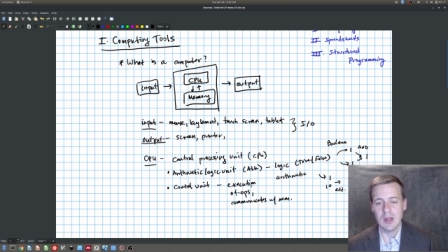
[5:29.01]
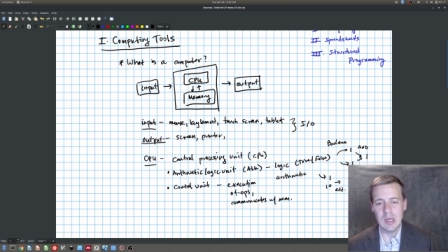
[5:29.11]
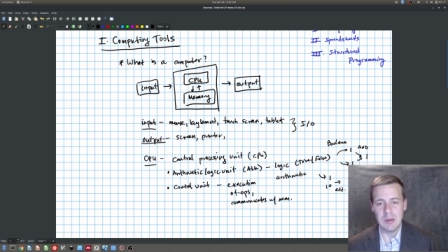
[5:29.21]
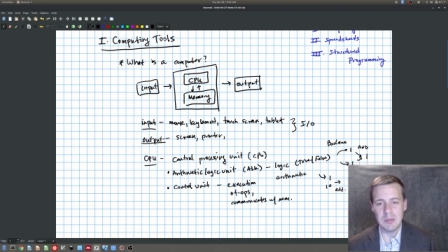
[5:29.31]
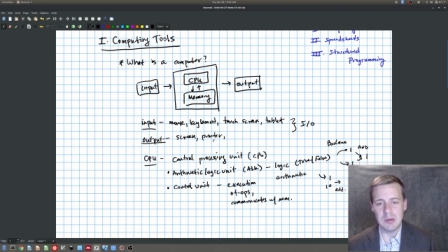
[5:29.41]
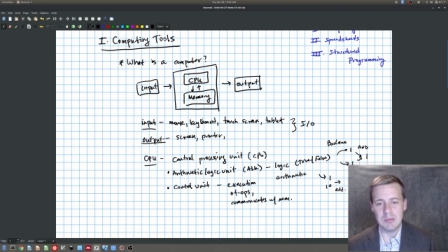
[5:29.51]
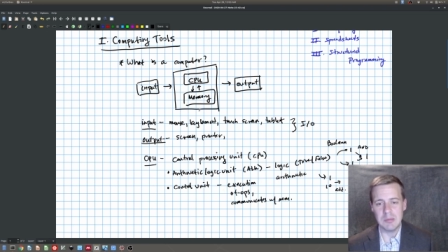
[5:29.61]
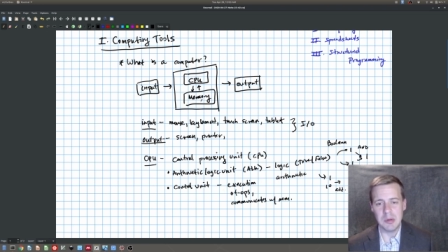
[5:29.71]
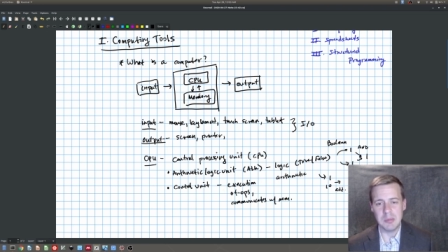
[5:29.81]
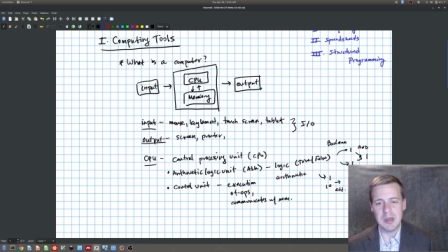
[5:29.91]
But
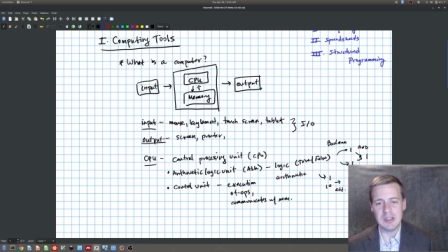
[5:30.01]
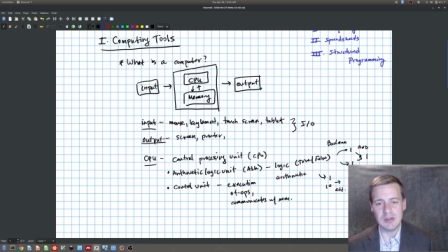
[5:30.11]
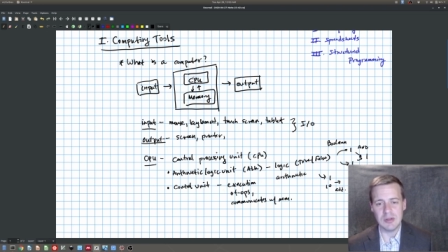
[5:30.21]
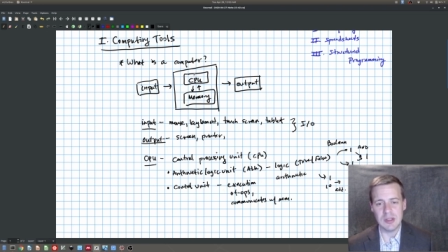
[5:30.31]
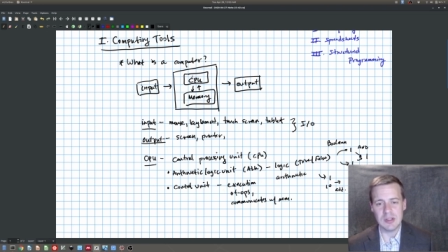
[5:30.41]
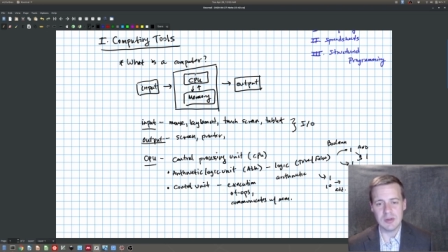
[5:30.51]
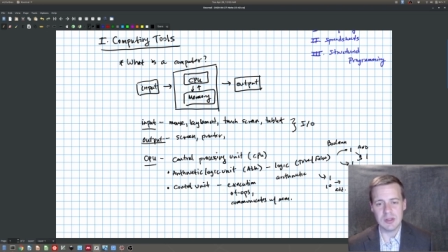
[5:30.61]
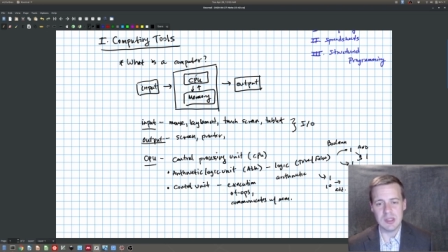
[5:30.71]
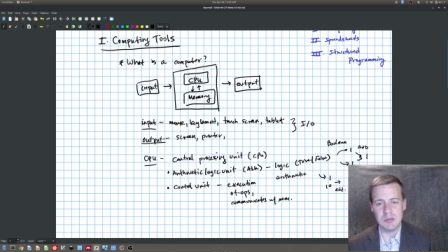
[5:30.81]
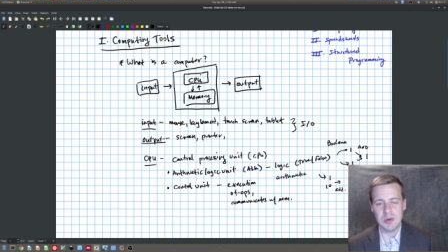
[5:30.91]
basically, so the
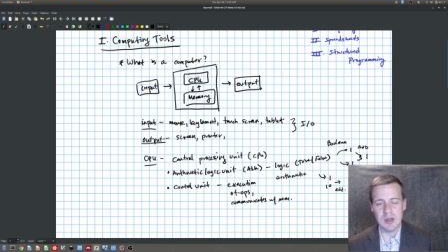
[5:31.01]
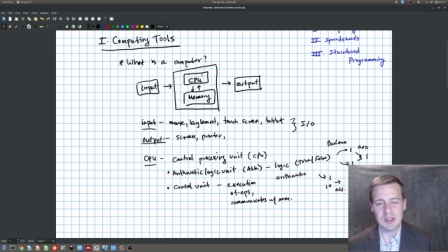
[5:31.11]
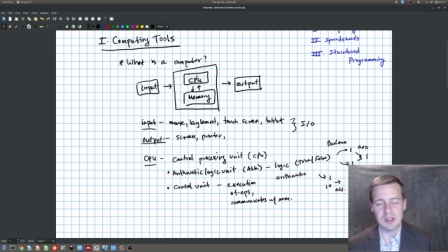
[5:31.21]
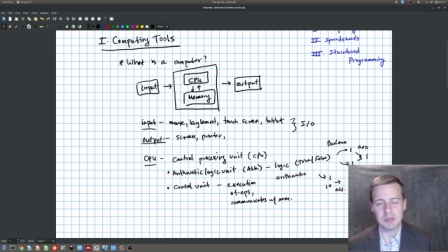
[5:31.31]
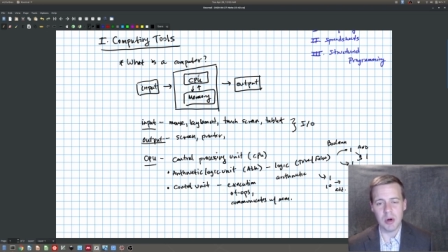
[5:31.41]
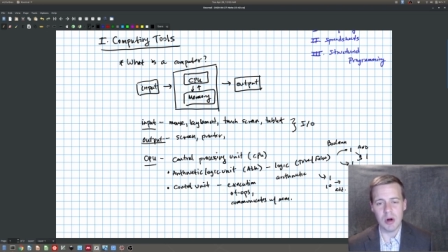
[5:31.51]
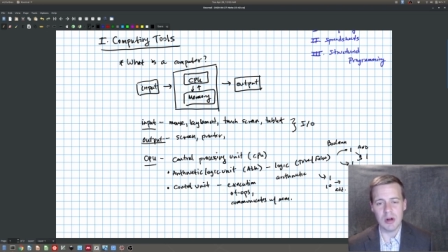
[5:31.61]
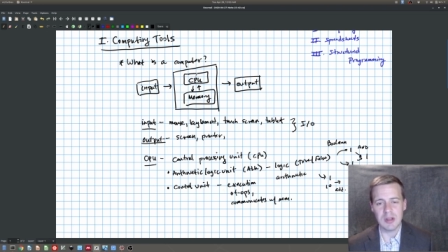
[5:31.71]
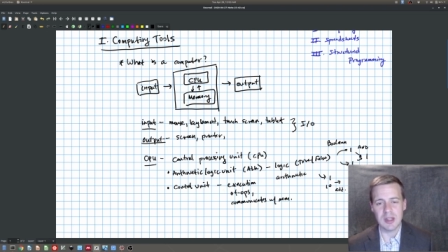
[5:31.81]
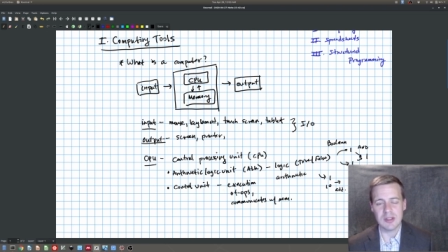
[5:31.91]
CPU has this part
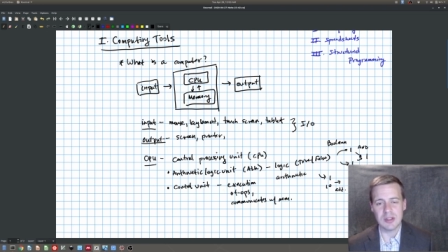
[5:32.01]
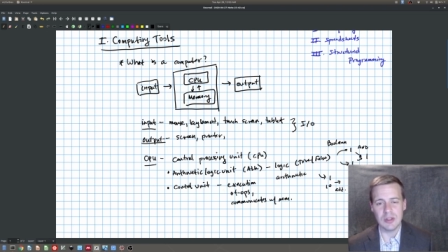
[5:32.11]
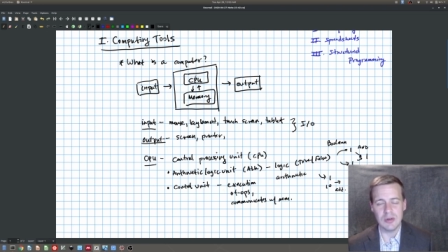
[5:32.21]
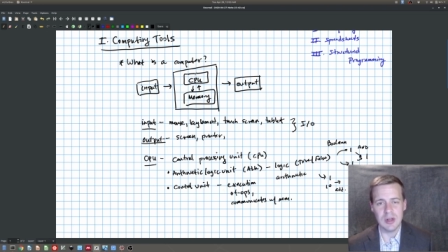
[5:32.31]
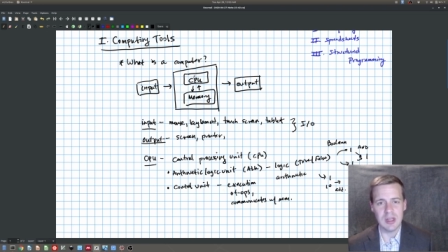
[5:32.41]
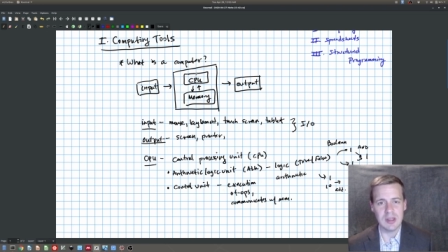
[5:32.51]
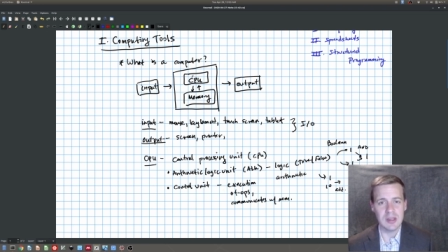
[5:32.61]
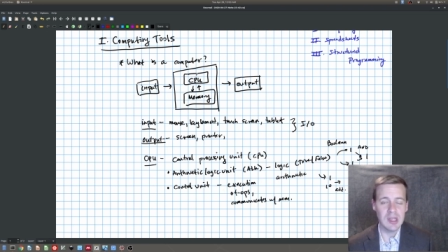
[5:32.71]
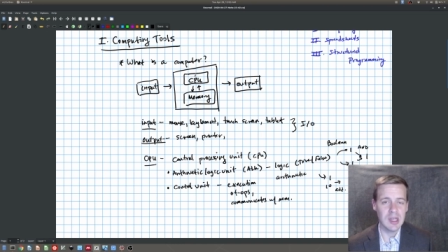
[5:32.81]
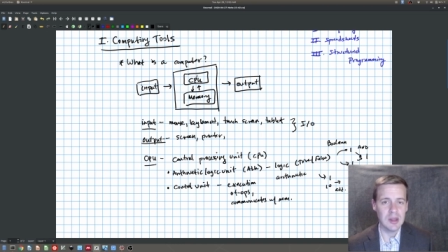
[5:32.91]
that's doing
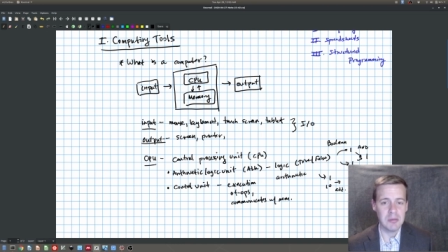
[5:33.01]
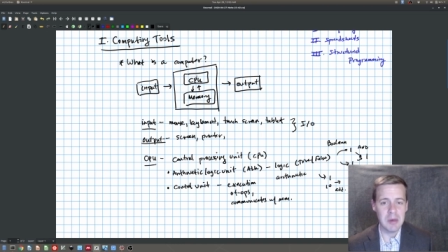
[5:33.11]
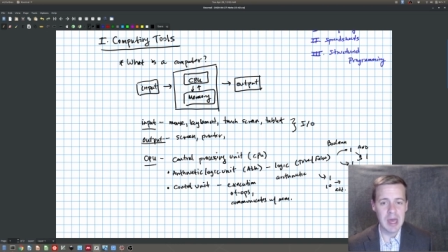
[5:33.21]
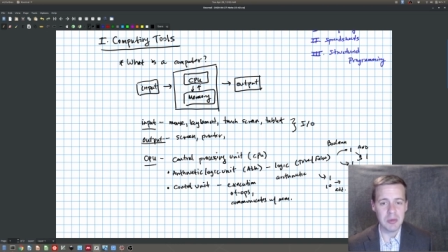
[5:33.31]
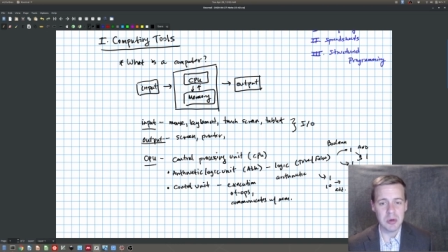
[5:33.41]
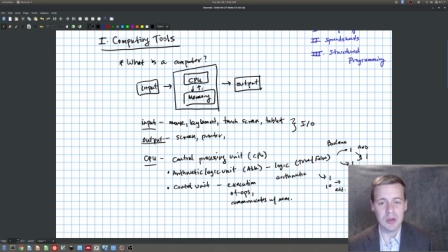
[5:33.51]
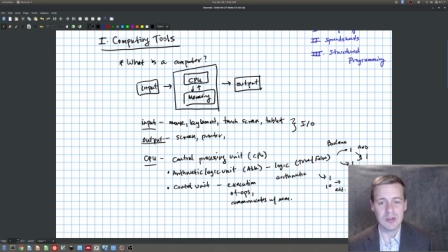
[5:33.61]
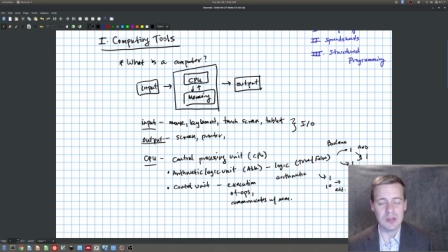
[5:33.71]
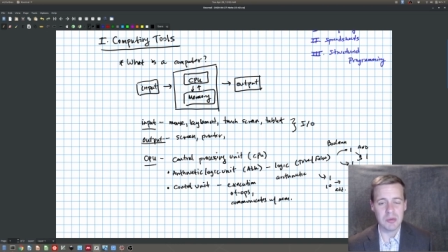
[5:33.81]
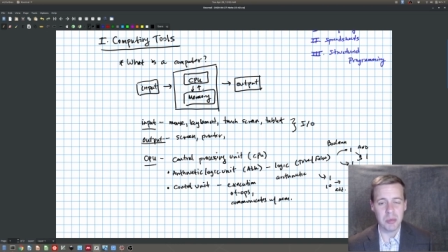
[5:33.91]
the math, but also has
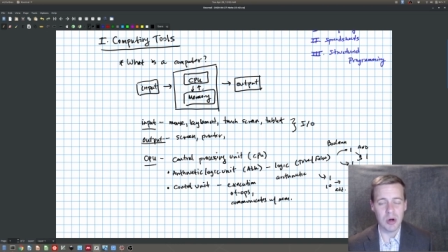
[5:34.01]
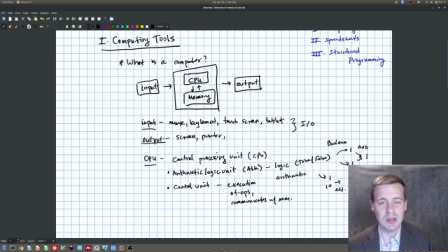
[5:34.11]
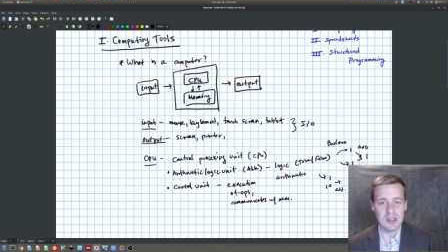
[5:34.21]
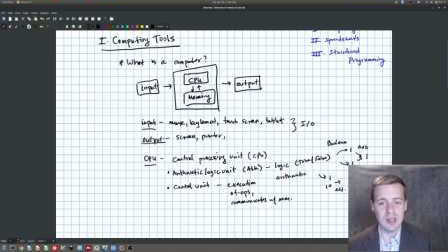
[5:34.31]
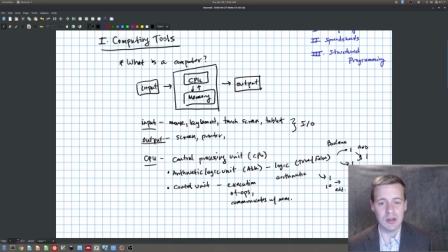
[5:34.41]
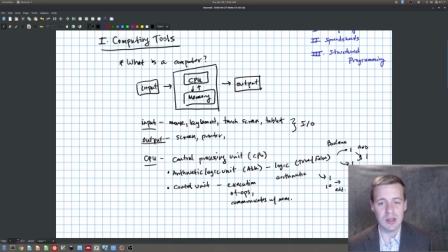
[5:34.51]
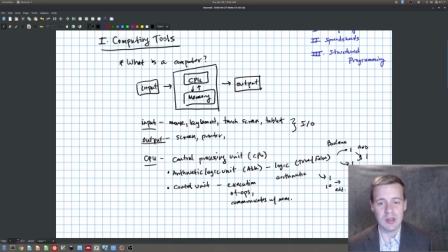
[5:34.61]
a part to tell it,